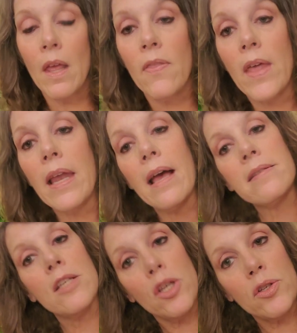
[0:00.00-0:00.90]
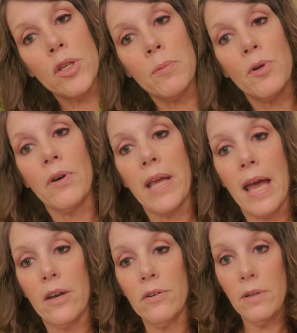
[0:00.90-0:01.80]
that as a YouTube
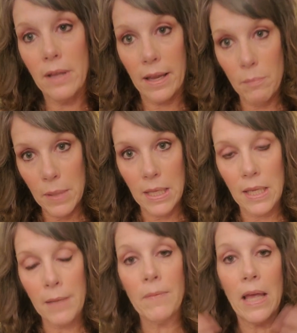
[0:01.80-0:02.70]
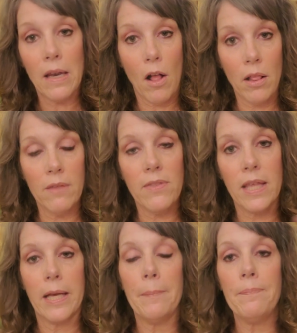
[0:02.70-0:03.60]
creator, like me and all of
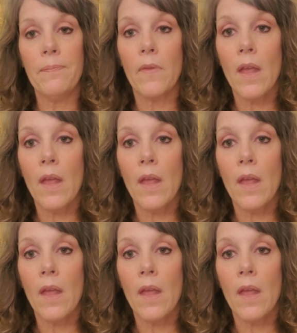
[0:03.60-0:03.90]
them,